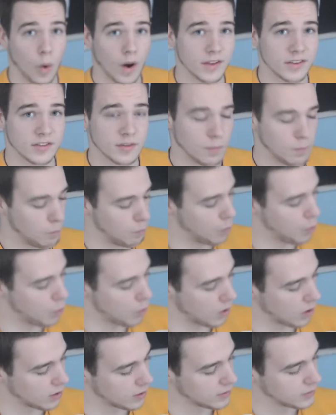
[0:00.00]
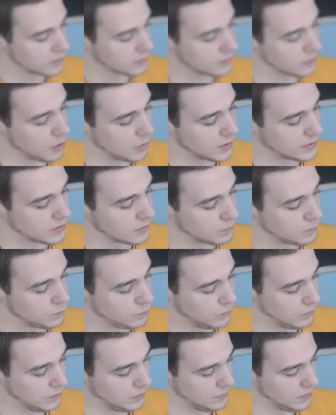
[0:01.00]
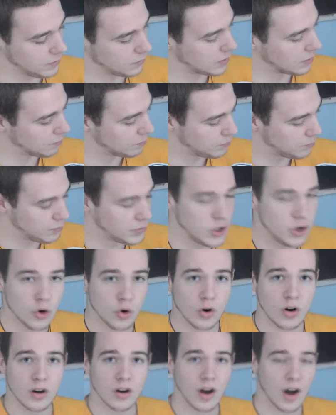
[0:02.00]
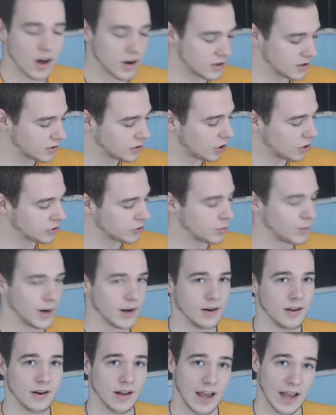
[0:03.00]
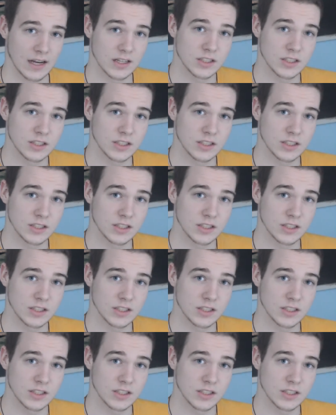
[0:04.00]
once more. So it's a pure, unadulterated